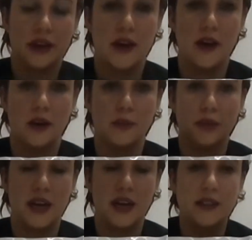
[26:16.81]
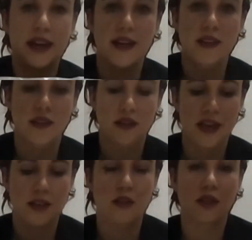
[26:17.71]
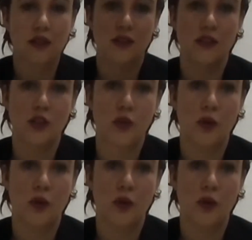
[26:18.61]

And then this can